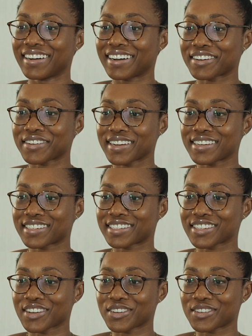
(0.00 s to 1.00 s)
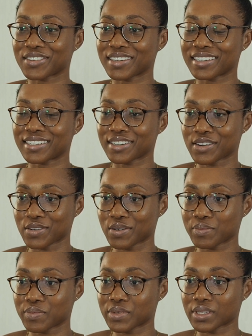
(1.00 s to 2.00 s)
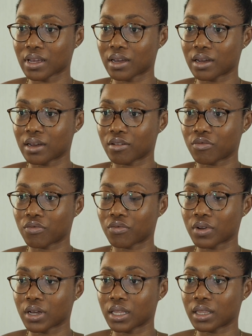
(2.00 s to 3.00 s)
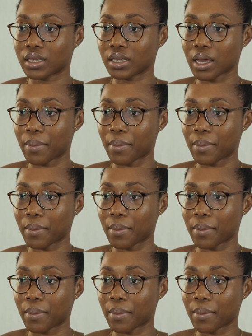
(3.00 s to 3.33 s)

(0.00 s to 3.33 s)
All right, so in terms of the